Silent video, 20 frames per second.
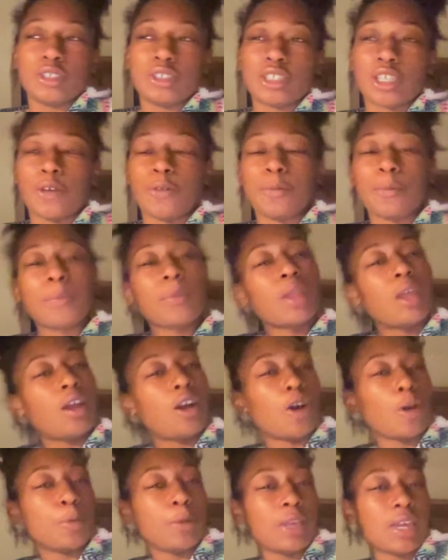So
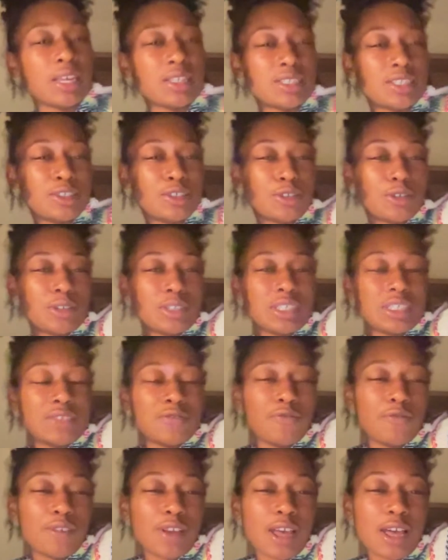hope you guys enjoyed this
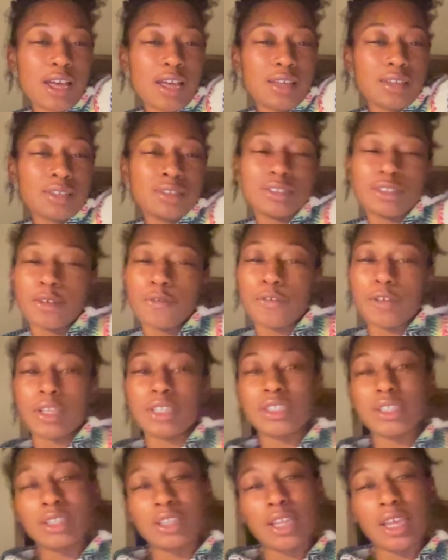vlog. Don't forget
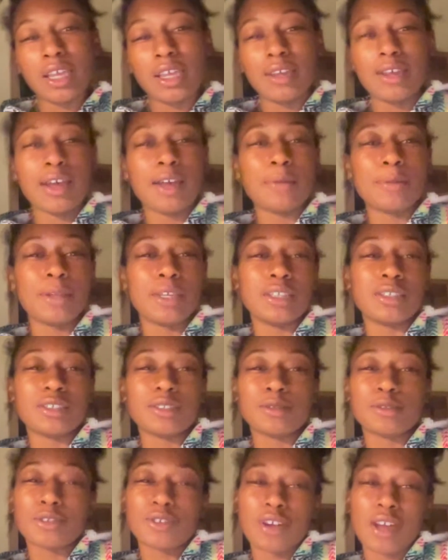to like, comment, and
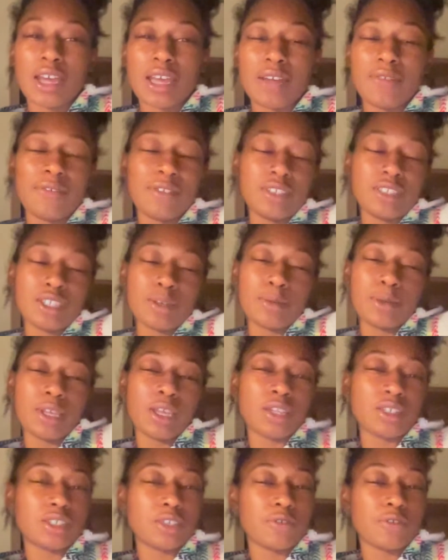subscribe, and tell me you
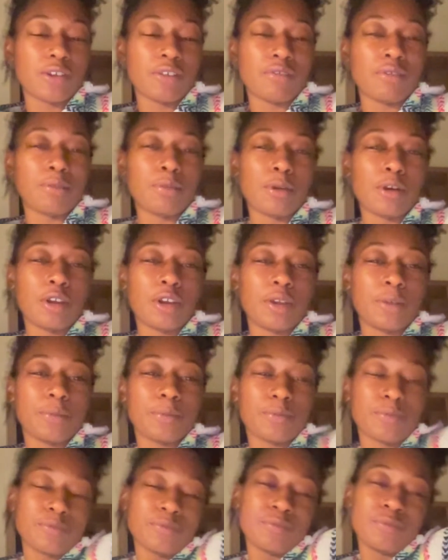guys your favorite part.
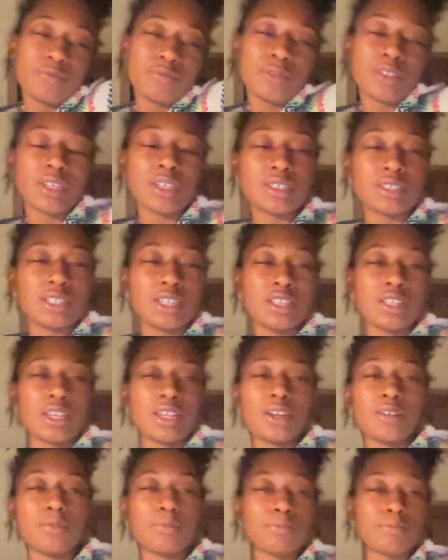See you later.